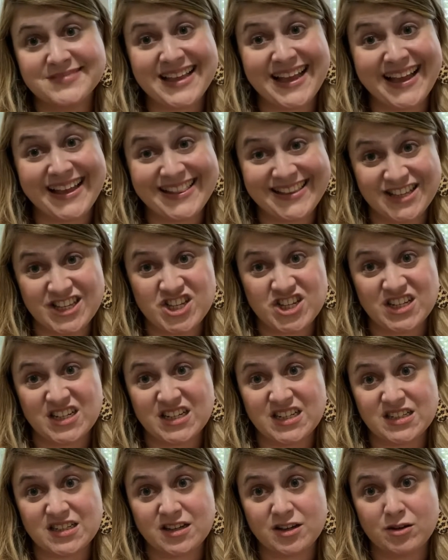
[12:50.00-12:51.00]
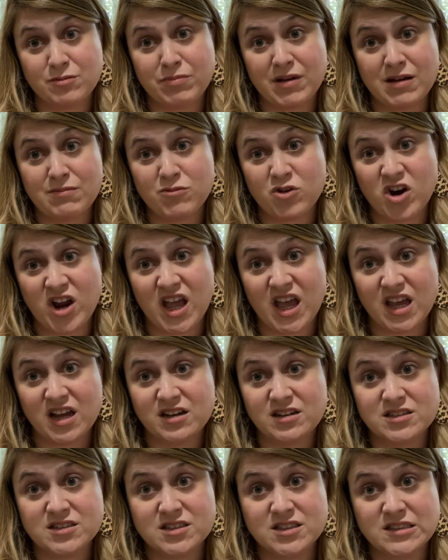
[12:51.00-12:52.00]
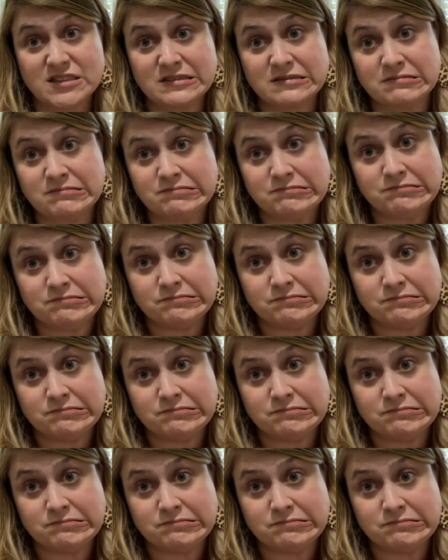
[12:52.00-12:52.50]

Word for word: I legit need to go buy more hangers.